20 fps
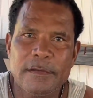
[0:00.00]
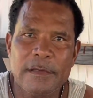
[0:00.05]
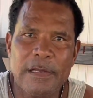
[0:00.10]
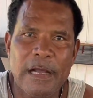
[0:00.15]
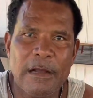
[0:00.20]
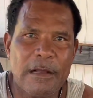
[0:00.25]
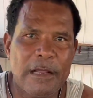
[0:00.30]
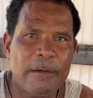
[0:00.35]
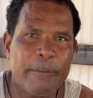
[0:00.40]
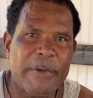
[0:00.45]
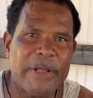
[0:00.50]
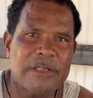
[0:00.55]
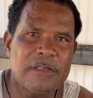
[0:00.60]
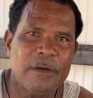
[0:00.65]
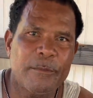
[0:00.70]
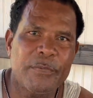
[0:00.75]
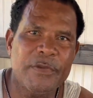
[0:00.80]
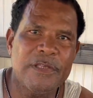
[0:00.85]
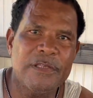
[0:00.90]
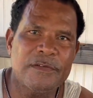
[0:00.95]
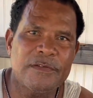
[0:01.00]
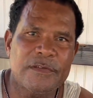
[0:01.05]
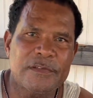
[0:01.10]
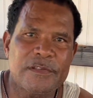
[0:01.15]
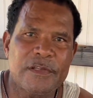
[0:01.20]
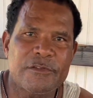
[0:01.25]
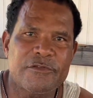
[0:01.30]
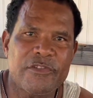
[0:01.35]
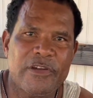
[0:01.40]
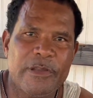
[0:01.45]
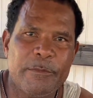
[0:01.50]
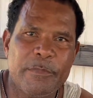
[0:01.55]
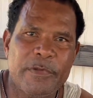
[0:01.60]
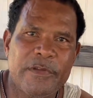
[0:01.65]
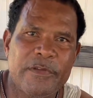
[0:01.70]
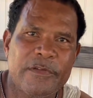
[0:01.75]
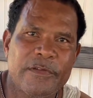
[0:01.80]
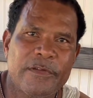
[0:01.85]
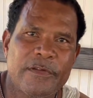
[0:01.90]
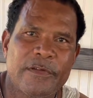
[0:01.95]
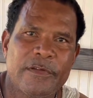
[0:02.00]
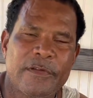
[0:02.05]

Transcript: I'm gonna pick some peas for some dry peas.